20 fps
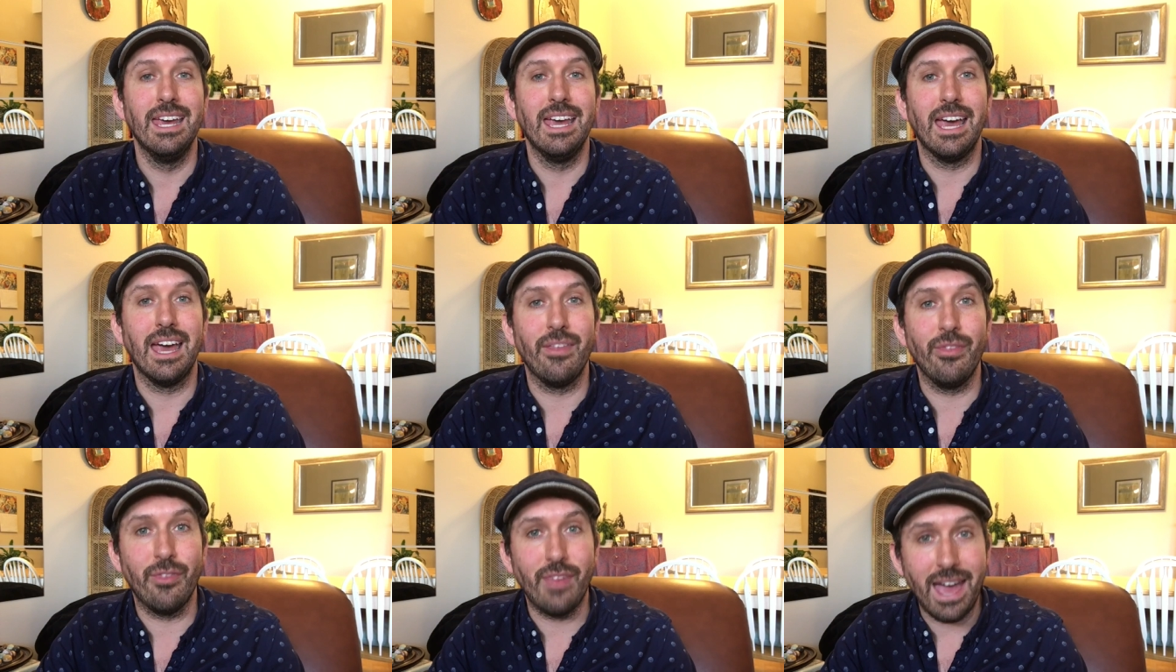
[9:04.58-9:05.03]

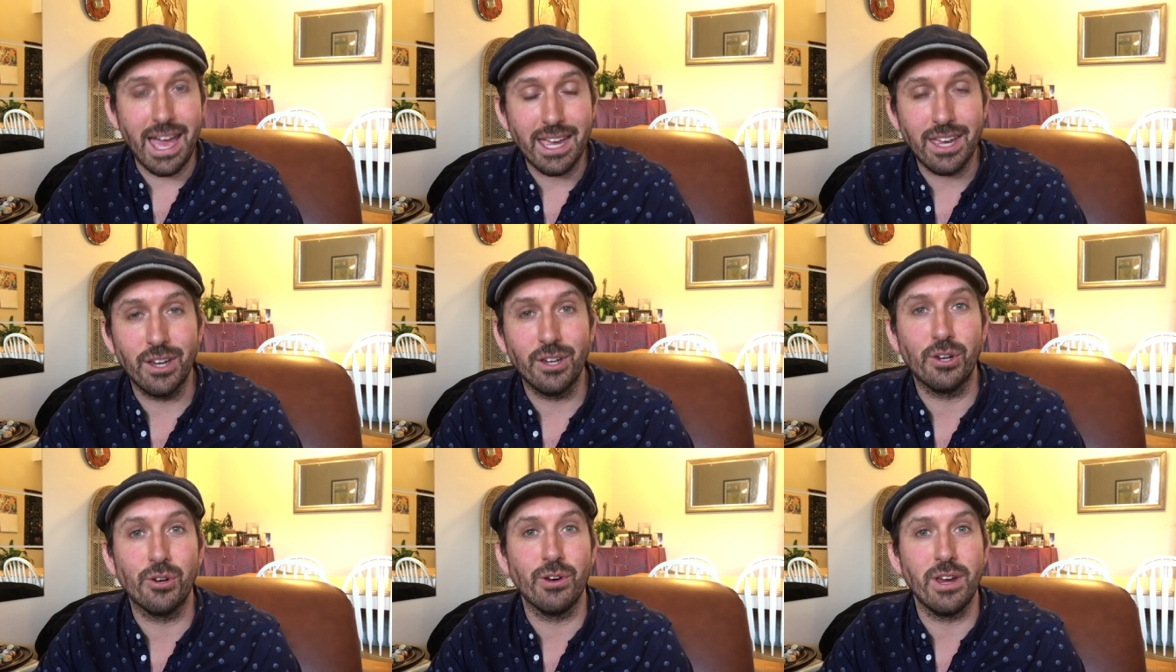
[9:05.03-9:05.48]
And that
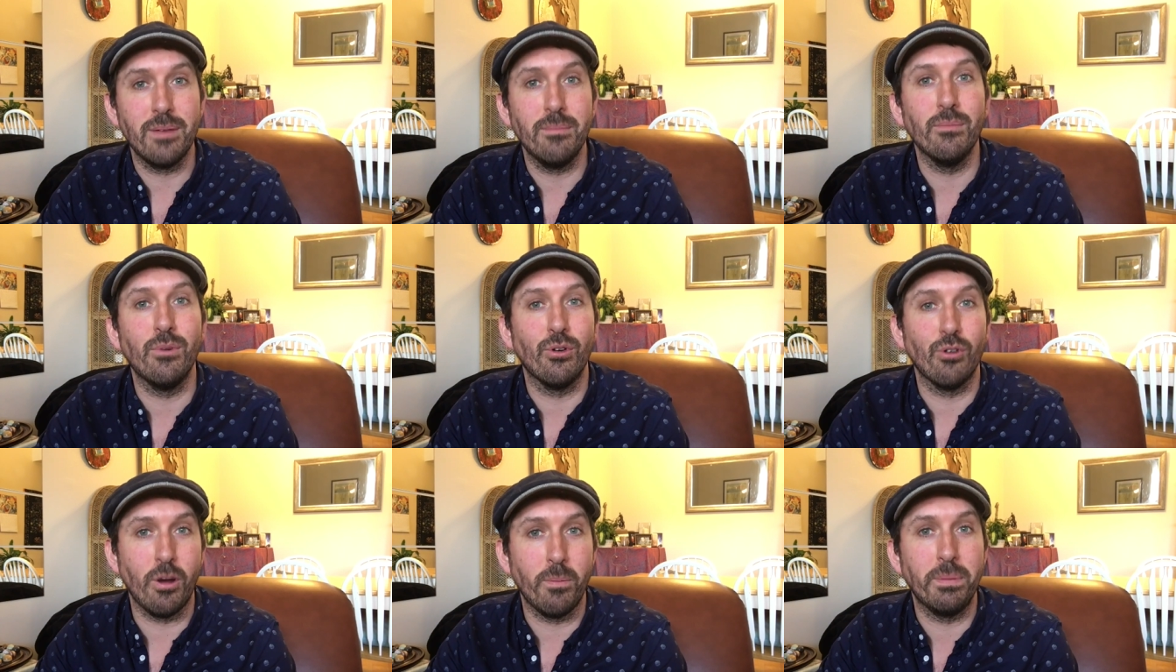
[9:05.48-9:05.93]
can create
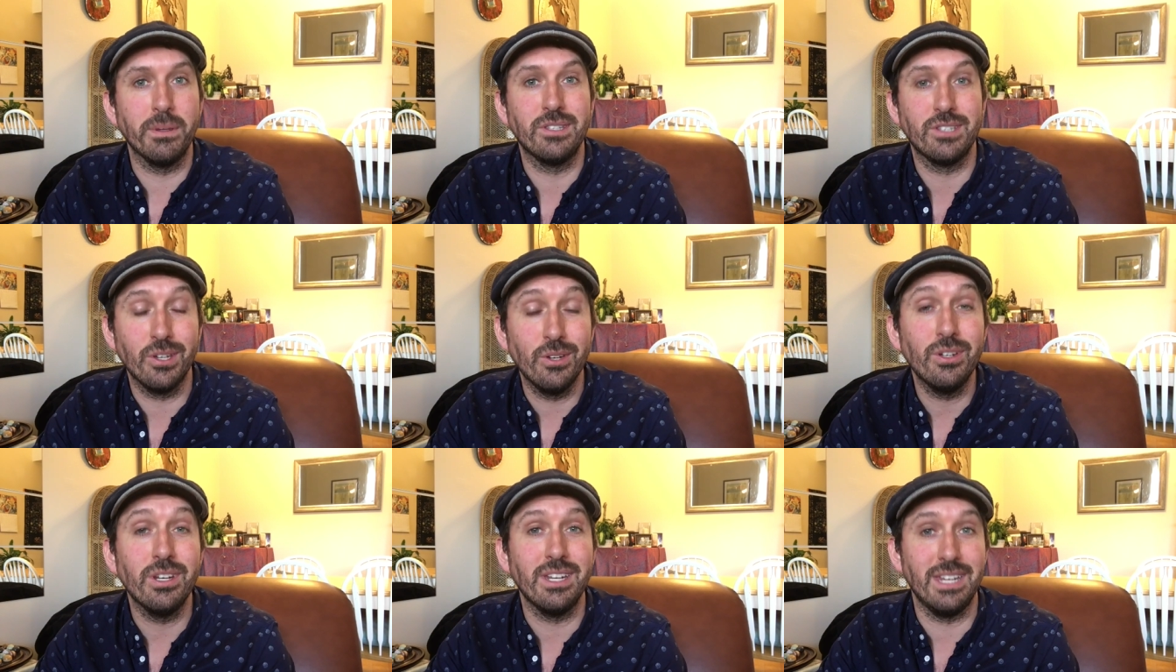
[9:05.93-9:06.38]
more
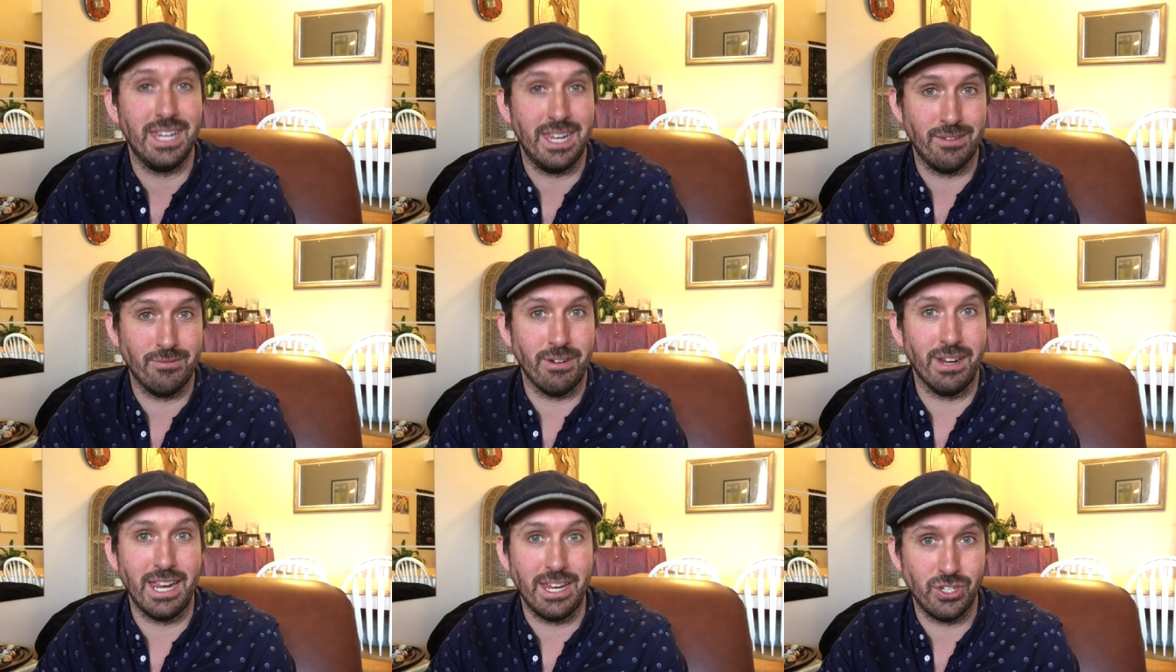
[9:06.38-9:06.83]
opportunity
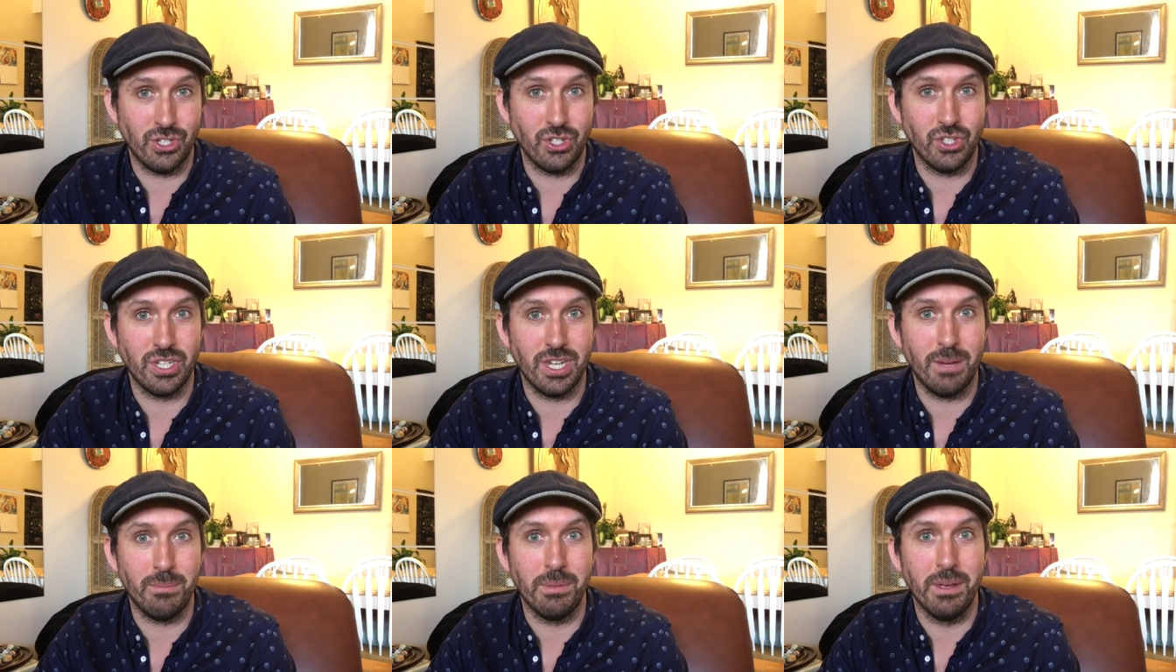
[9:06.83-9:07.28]
in
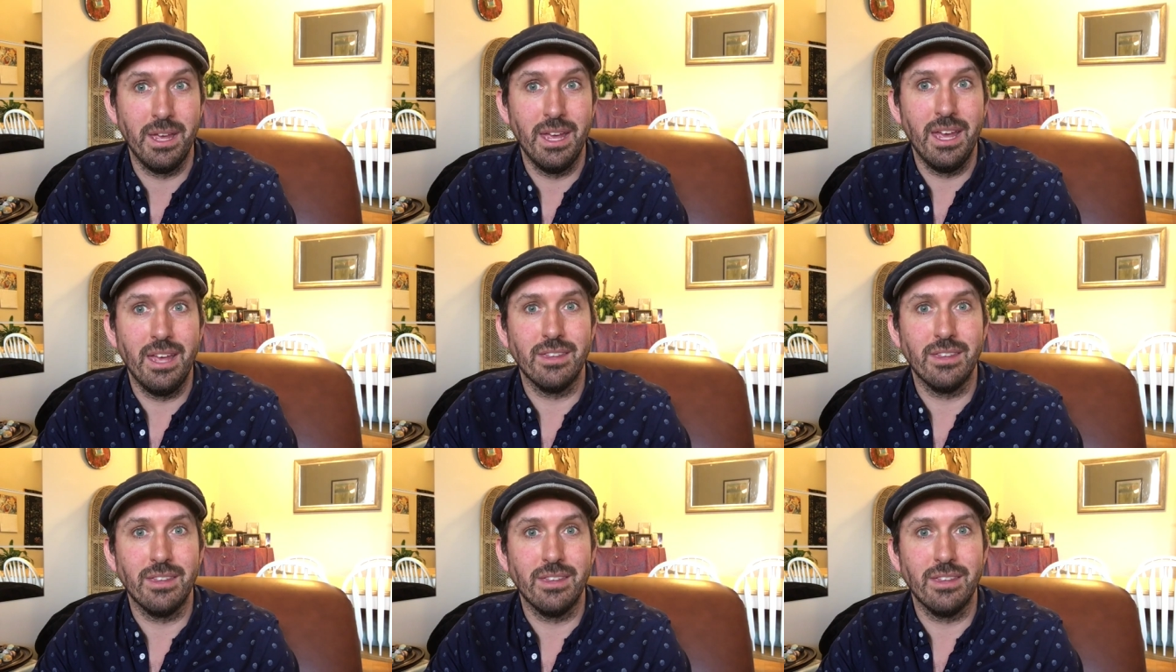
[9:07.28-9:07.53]
relationship